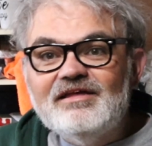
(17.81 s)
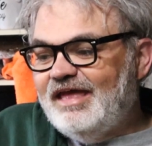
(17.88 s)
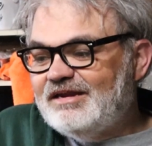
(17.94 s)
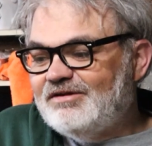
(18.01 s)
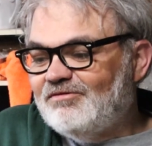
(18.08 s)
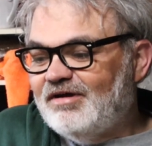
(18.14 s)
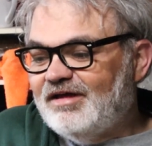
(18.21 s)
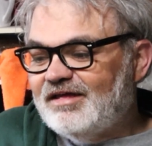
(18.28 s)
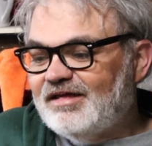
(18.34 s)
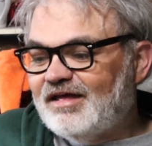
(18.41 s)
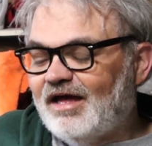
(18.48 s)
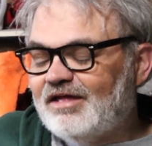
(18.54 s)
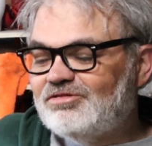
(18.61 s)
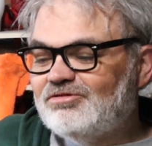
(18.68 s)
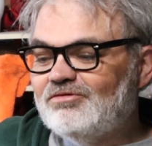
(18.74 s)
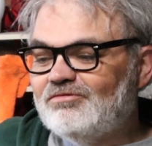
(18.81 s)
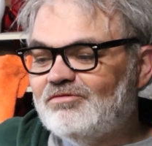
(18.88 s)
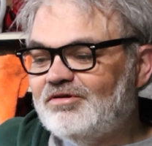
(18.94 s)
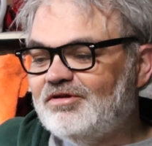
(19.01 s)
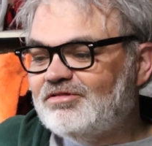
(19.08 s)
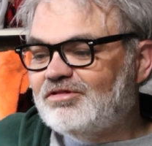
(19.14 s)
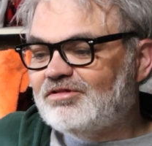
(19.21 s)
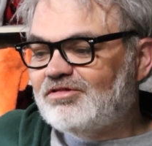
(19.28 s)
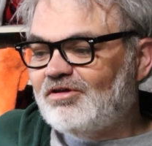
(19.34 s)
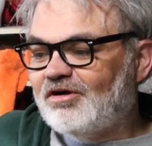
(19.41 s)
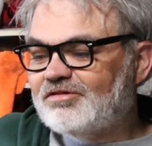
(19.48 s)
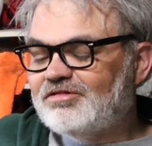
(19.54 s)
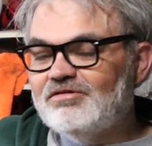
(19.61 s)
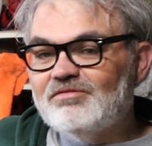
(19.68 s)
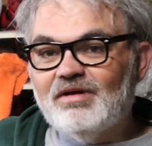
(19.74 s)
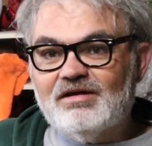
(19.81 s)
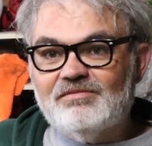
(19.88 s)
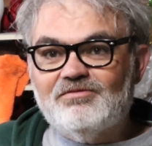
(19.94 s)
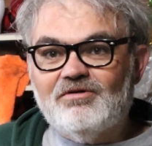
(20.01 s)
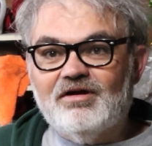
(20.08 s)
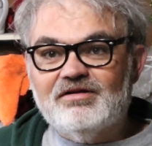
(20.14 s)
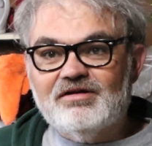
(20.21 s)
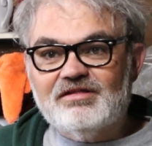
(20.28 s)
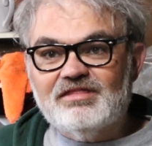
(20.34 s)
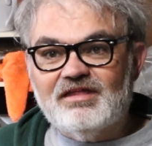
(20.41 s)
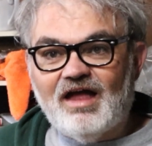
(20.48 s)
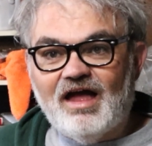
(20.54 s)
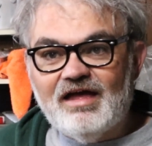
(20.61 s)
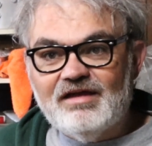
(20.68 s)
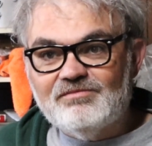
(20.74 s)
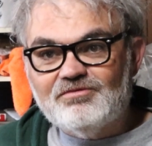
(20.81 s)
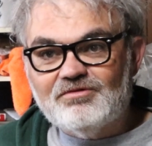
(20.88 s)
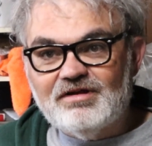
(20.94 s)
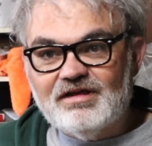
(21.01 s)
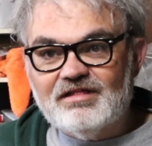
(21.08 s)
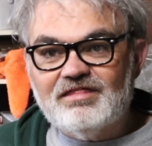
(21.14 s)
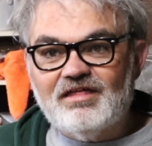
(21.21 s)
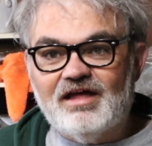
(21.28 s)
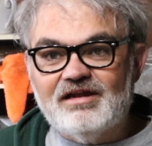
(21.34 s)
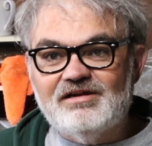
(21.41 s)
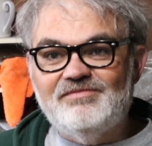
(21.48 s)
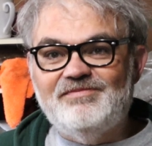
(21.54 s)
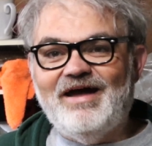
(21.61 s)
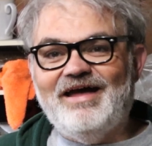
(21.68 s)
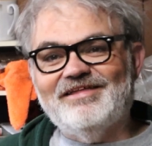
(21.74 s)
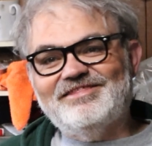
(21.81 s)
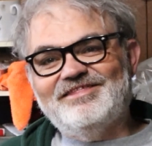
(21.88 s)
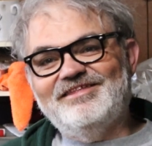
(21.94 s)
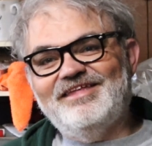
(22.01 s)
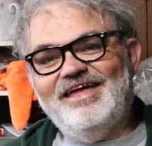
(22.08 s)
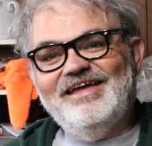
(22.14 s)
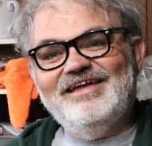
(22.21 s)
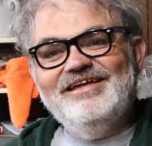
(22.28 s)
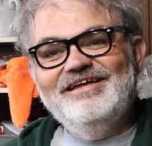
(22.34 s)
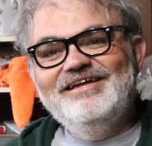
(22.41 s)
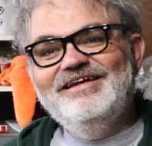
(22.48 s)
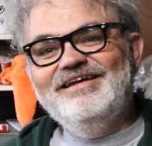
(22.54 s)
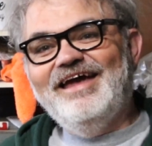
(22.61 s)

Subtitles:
Anyway, I do want to talk to you about a product that I am pretty excited about today